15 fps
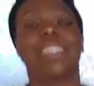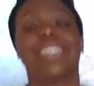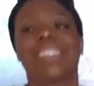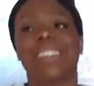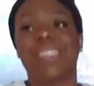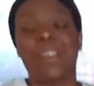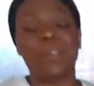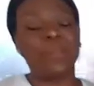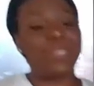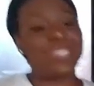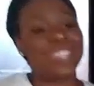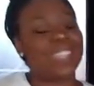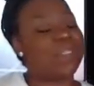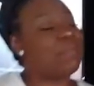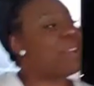Now we
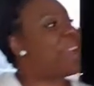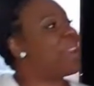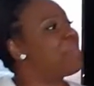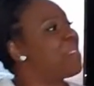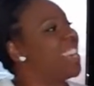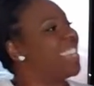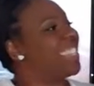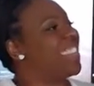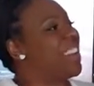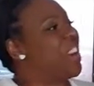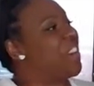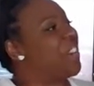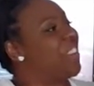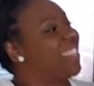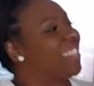see my amazing
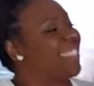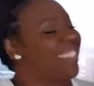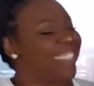office.